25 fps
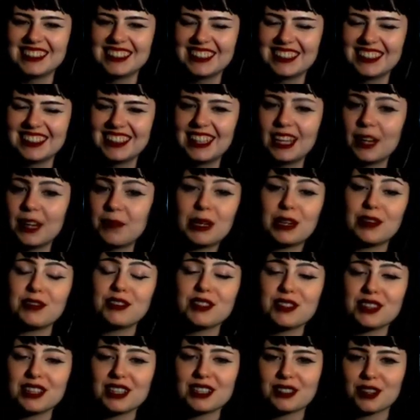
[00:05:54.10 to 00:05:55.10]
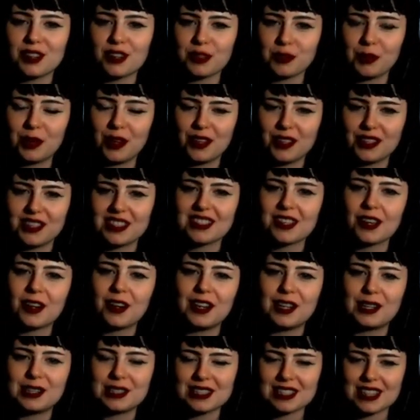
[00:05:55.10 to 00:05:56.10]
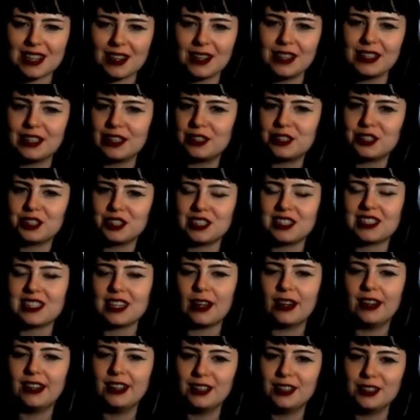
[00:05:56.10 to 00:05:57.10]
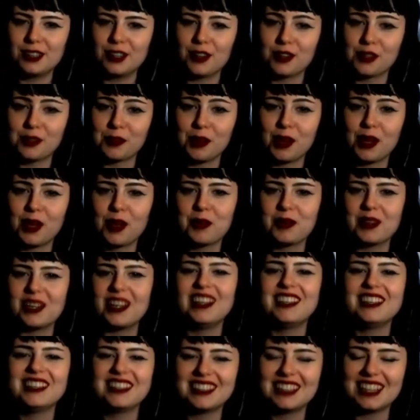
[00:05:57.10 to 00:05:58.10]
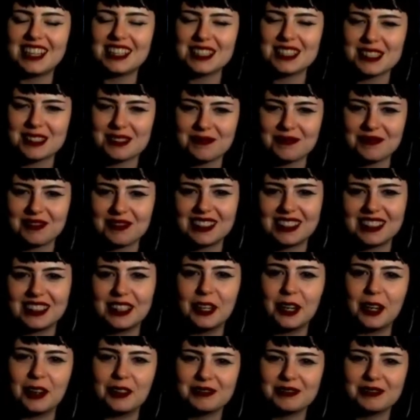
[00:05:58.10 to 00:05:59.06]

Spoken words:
I mean, if you think Darth Maul is already scary, then it's just scarier Darth Maul, but that's, you know.